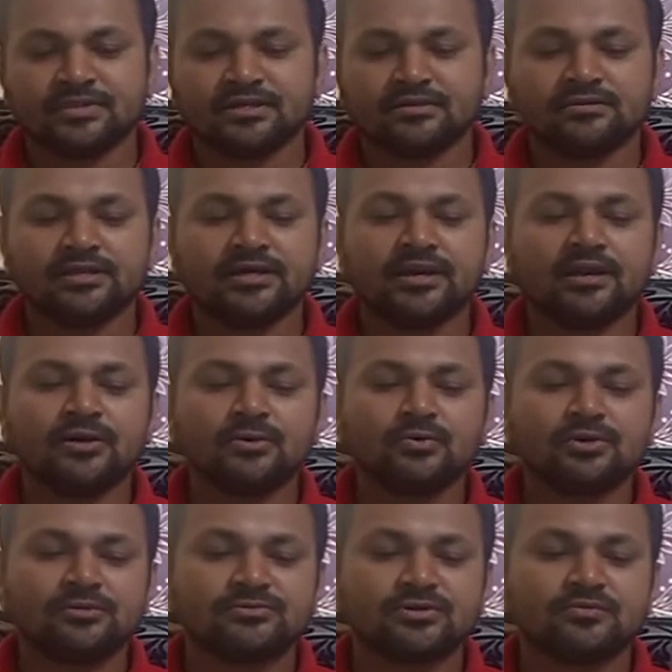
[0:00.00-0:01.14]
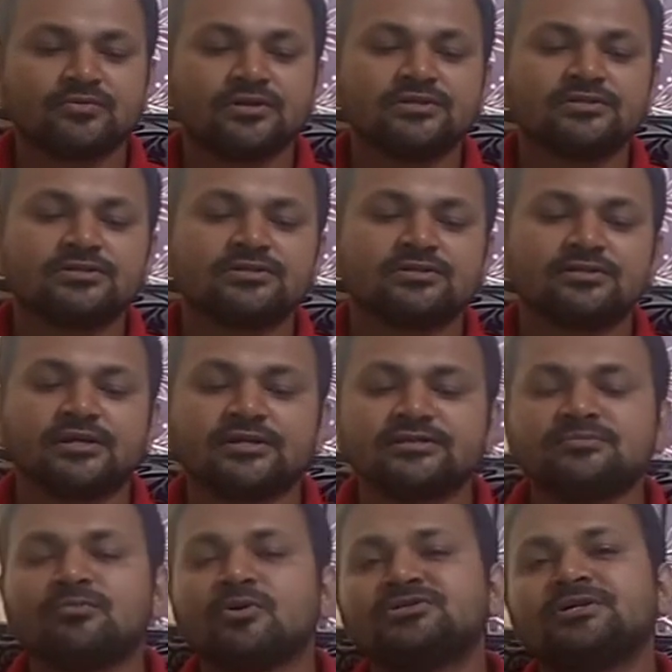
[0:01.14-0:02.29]
There are two types of touch, that is
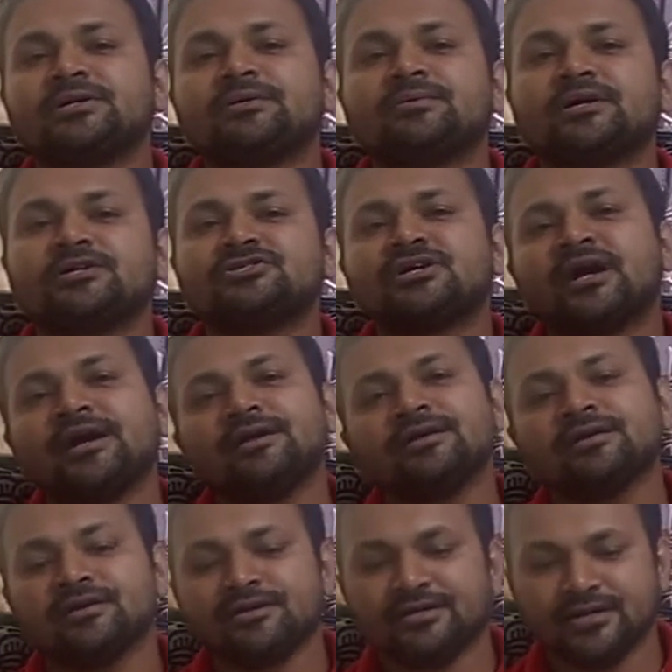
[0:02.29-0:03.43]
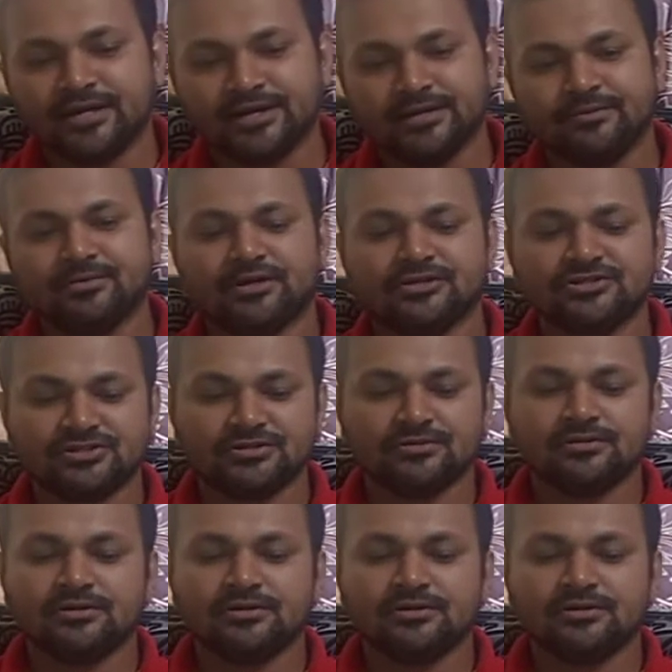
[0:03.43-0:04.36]
positive touch and negative touch.